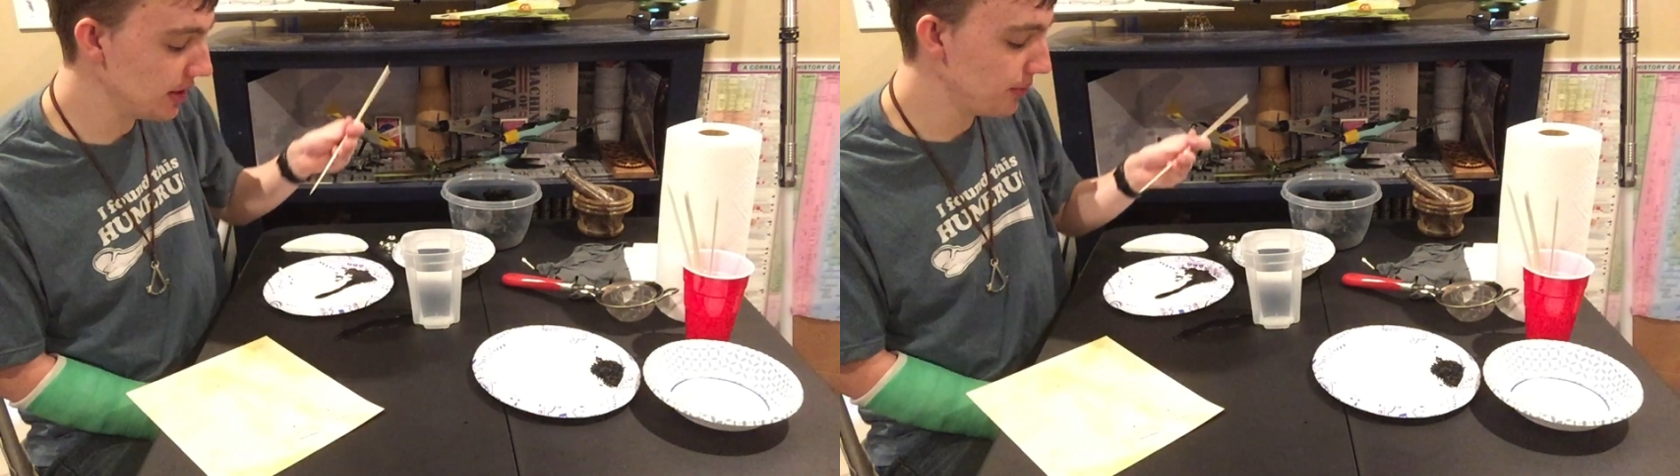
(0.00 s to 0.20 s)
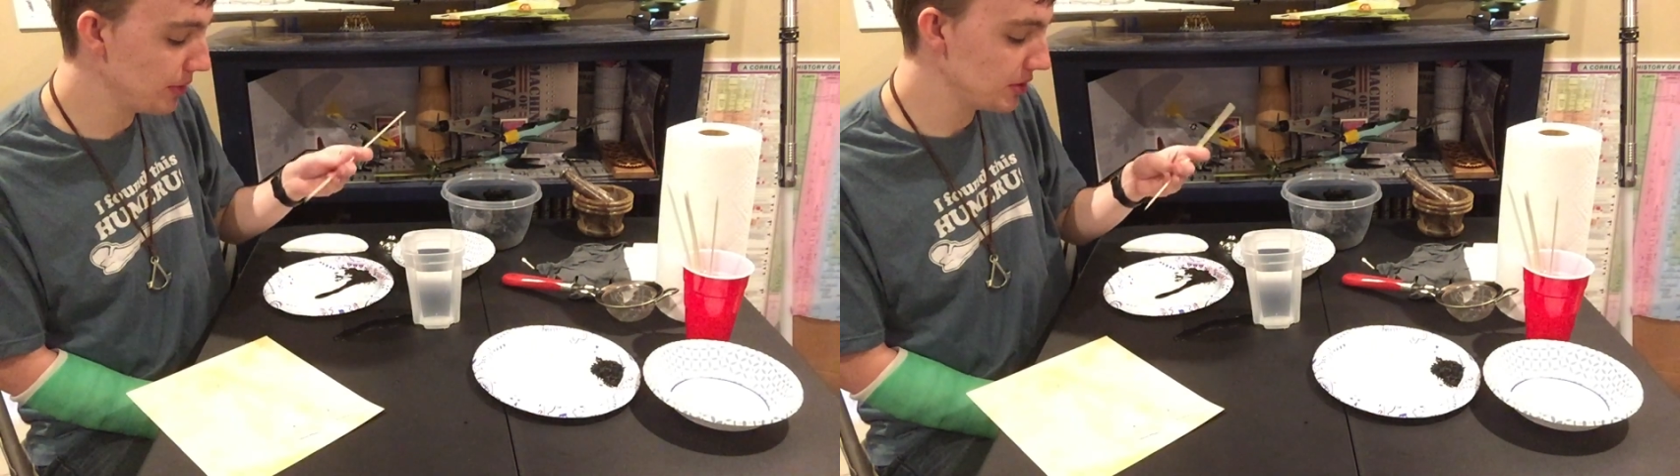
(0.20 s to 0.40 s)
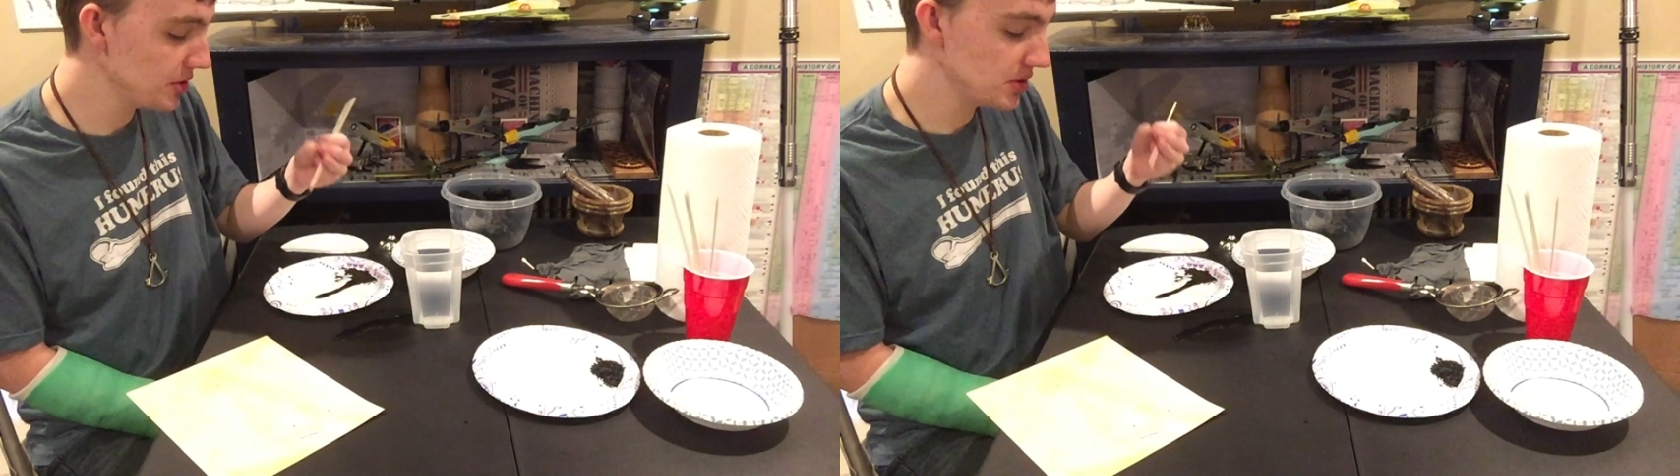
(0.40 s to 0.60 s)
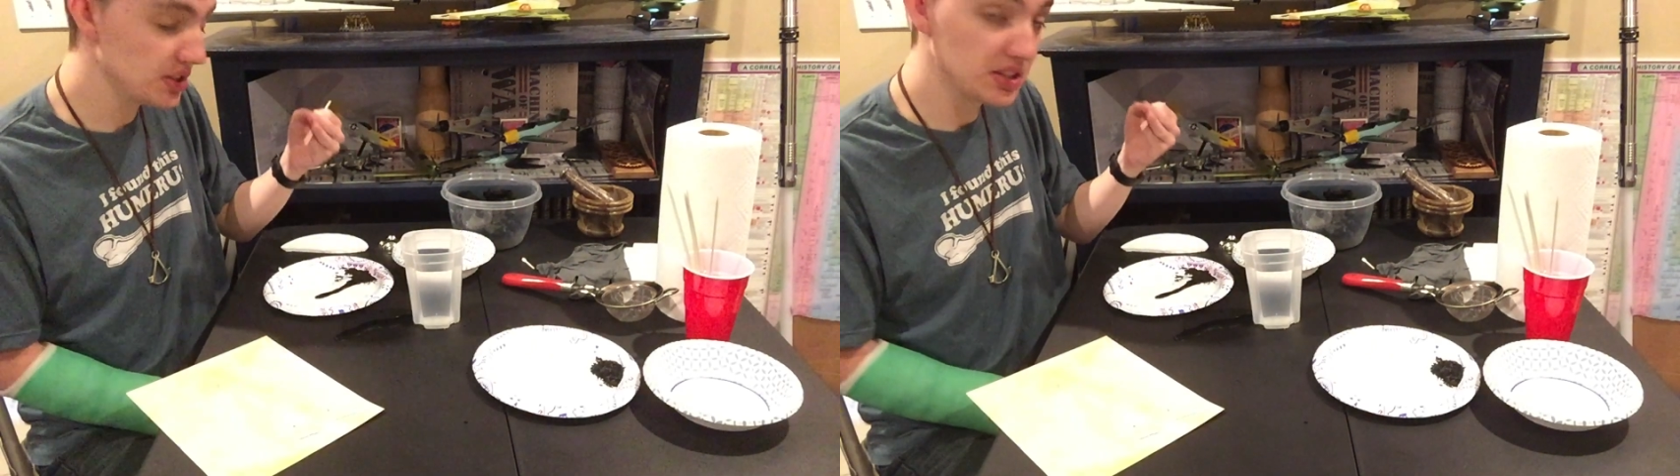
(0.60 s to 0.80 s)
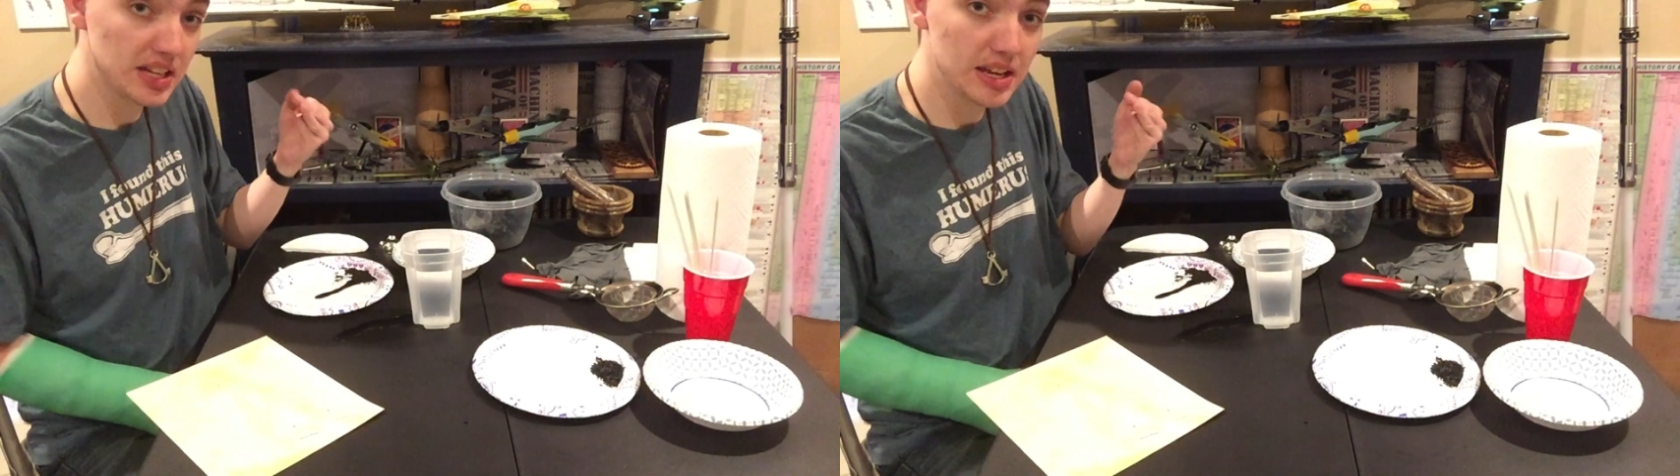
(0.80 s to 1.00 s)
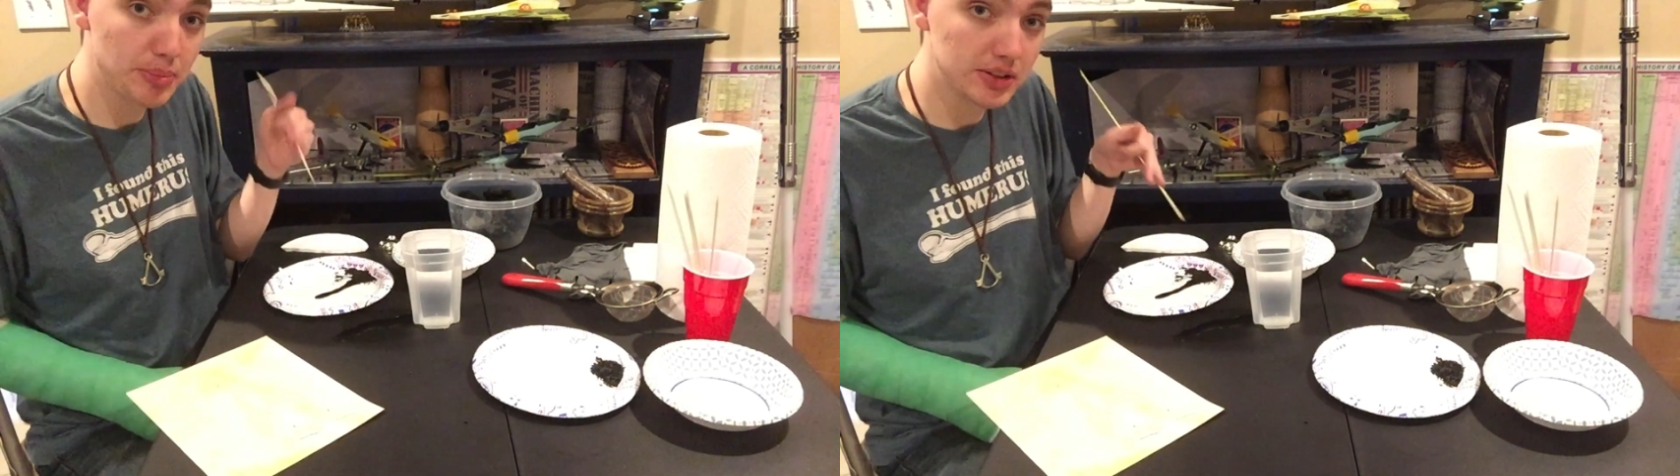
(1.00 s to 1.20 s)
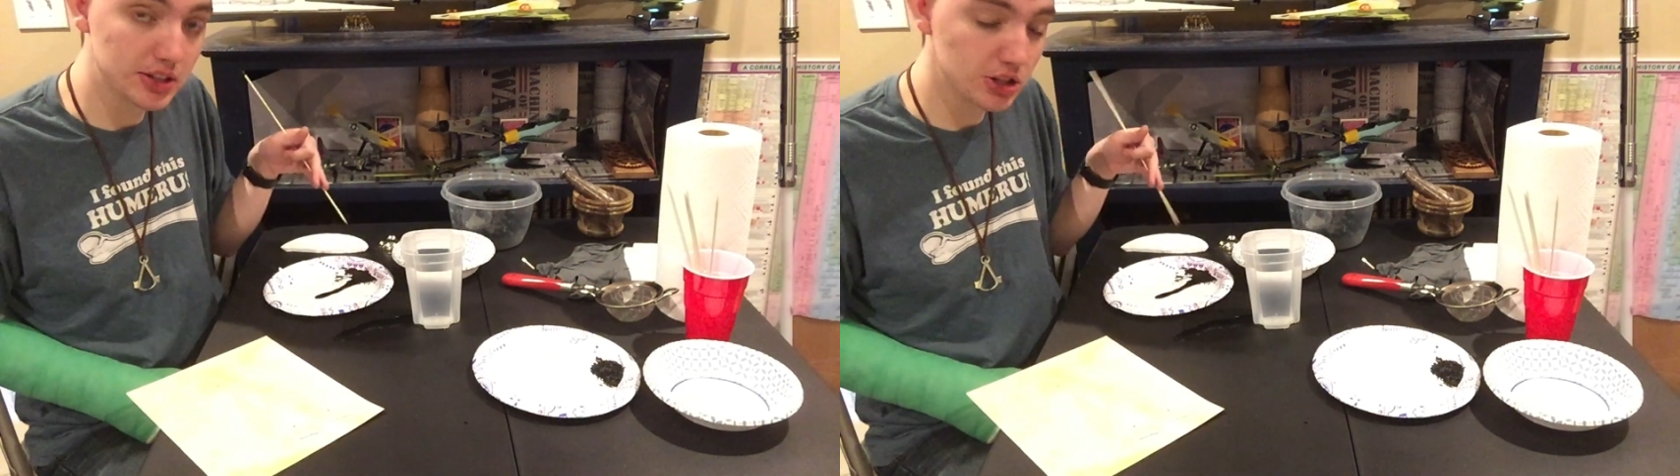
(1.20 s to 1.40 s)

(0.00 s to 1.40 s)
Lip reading: if we were to use the tip and then